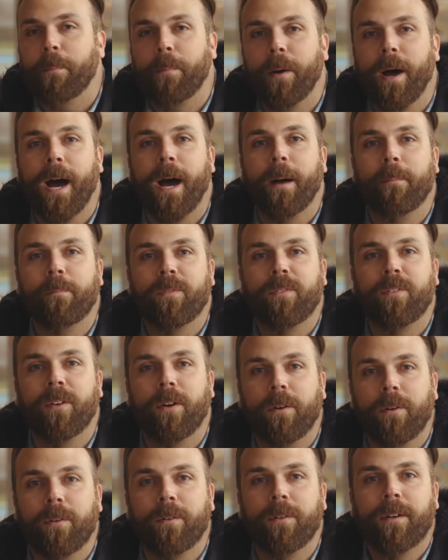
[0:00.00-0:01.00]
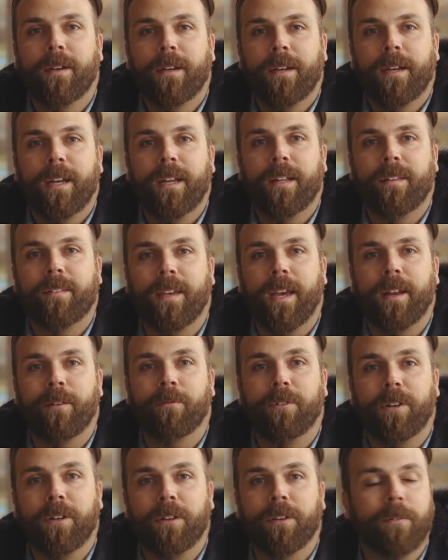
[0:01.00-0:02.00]
to pop, so it's getting
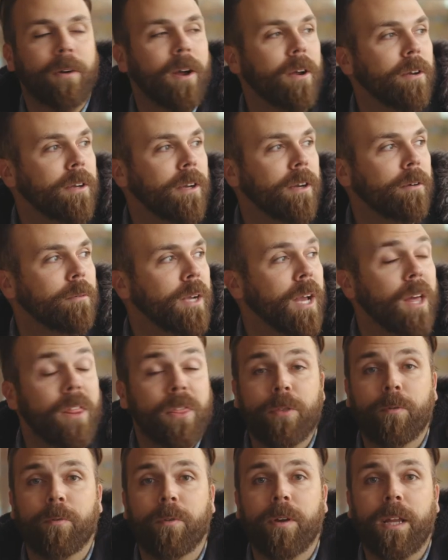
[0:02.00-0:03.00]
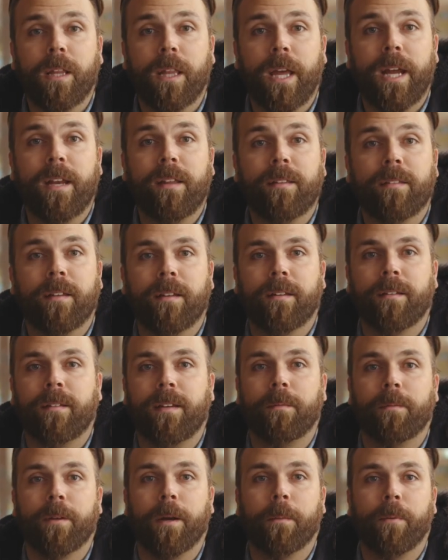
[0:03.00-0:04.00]
real around here. We got three ladies on the
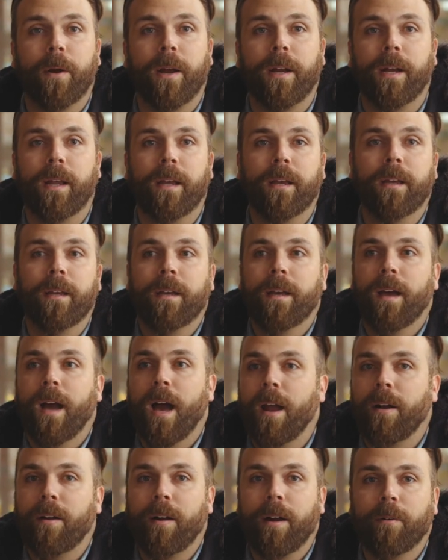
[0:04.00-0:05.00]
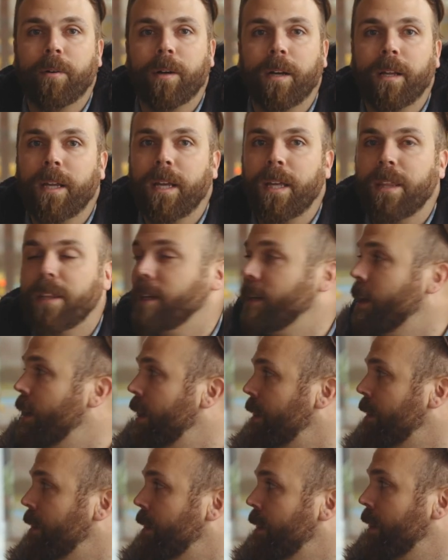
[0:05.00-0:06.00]
team that are pregnant. I don't know how we're going to get anything
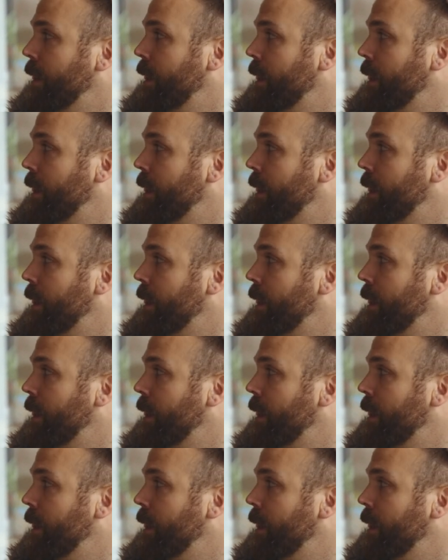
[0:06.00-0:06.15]
done.